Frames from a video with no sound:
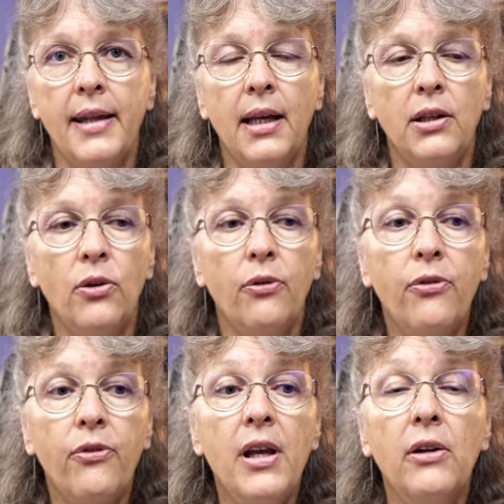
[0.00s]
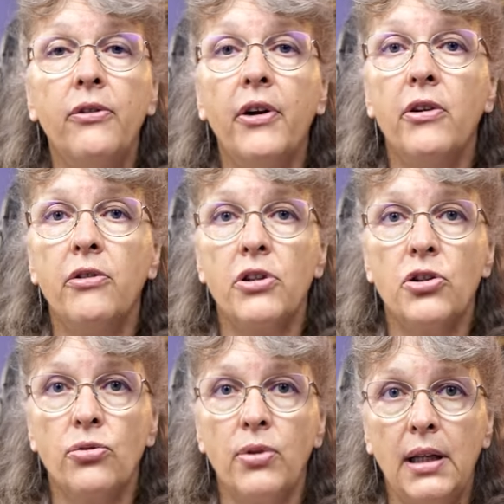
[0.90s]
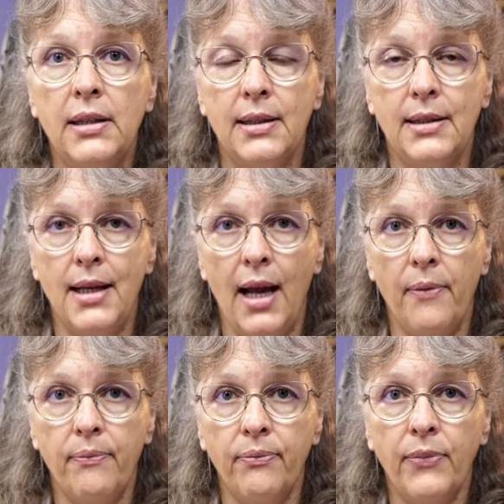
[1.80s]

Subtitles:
and that you feel very restricted now.